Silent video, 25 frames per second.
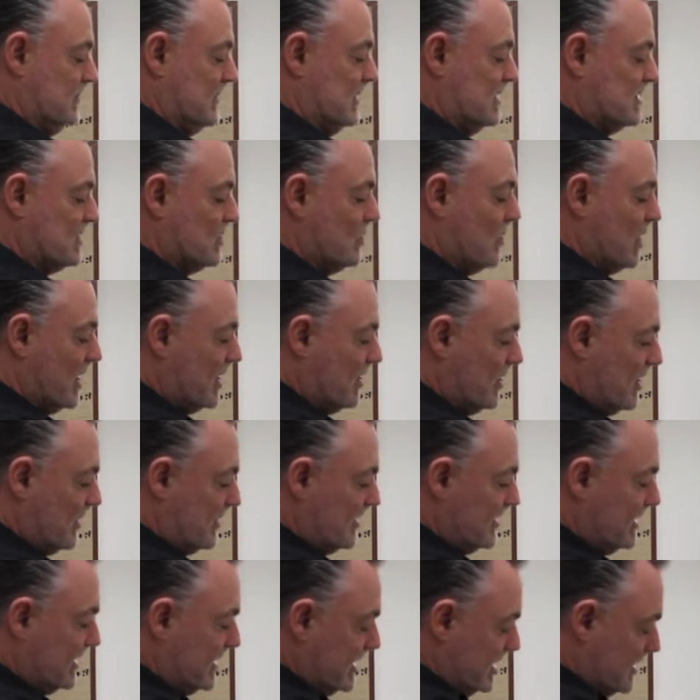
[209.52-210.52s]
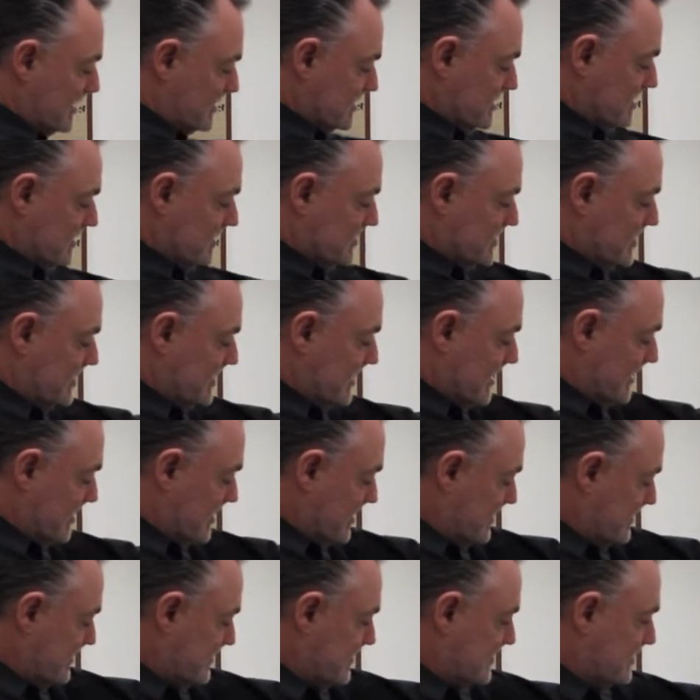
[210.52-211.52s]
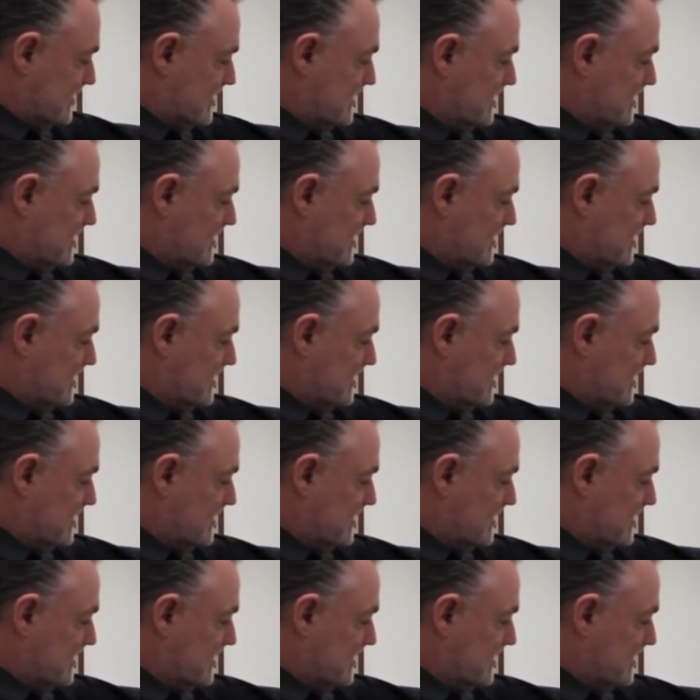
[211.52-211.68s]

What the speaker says: It's quite hot there now, so I'll turn that off.